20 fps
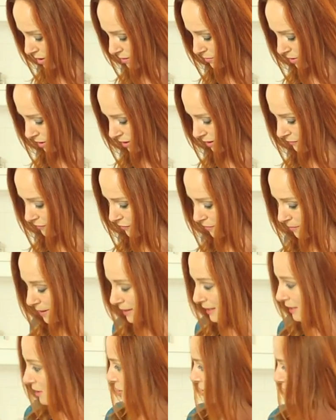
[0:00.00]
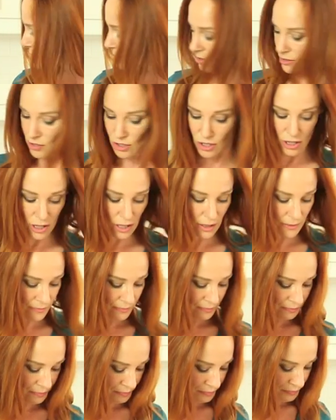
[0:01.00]
I'm looking for my little scissor.
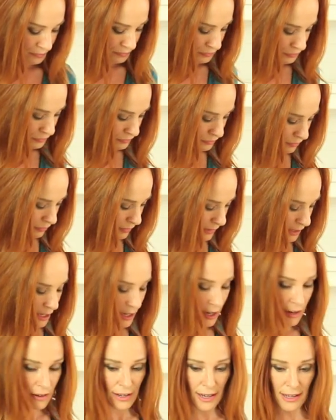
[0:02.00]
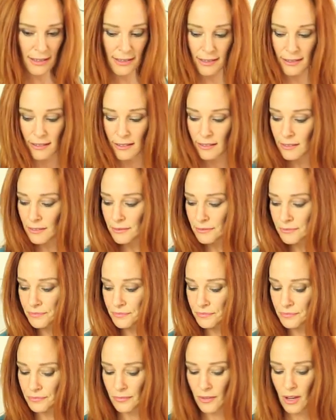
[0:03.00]
Here it
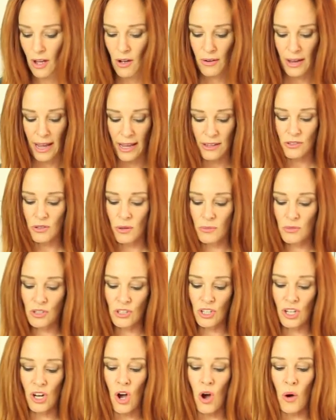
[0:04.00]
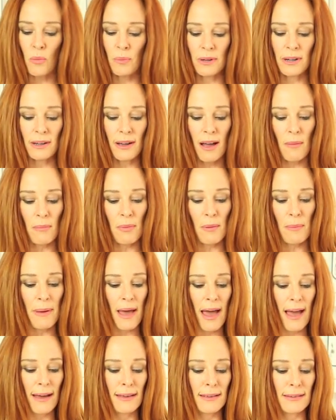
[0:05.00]
is. Okay, so I'm just gonna open a couple
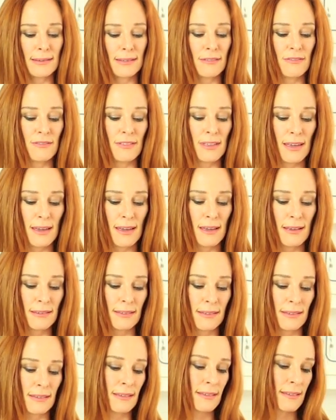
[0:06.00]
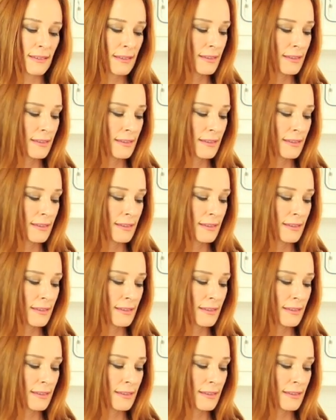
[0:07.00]
packets of these.